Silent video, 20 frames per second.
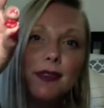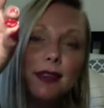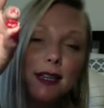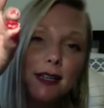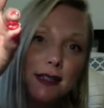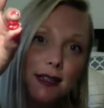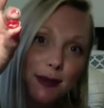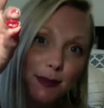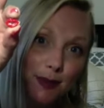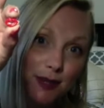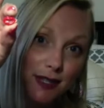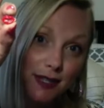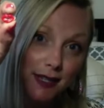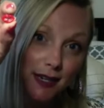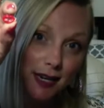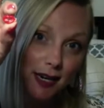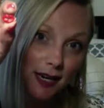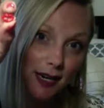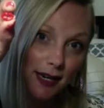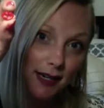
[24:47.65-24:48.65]

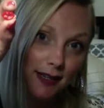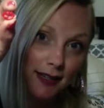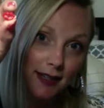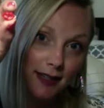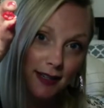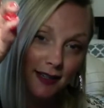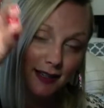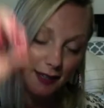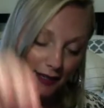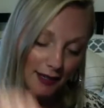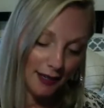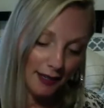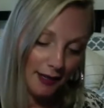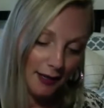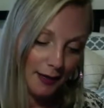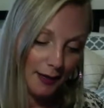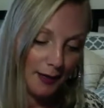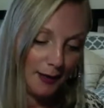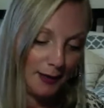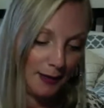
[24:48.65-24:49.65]
intimacy.
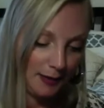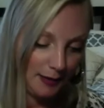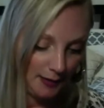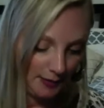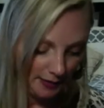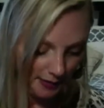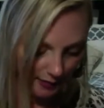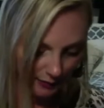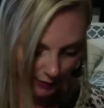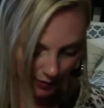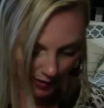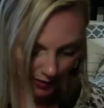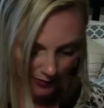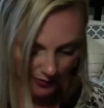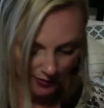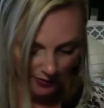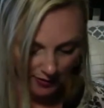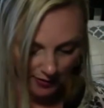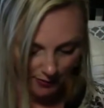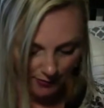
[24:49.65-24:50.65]
Let's see what
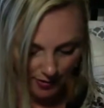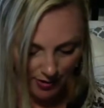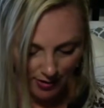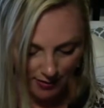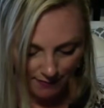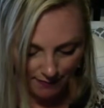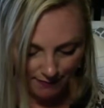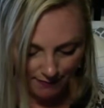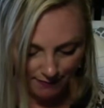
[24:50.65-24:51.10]
else is coming up.